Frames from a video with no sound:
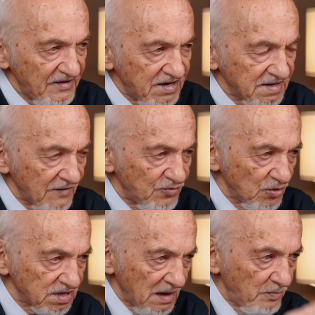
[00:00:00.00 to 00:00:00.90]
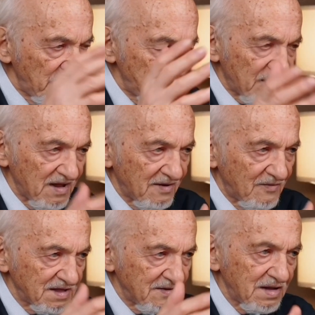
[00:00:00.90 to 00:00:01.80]
But if you do it all
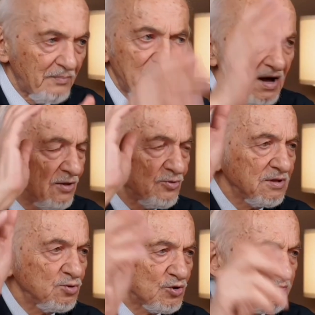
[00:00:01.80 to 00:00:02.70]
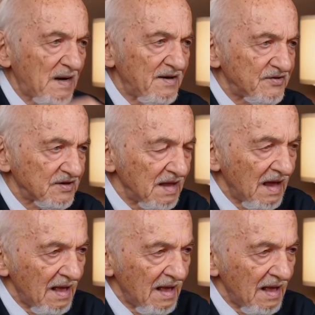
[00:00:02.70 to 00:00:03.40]
quickly, thinking a cold shower is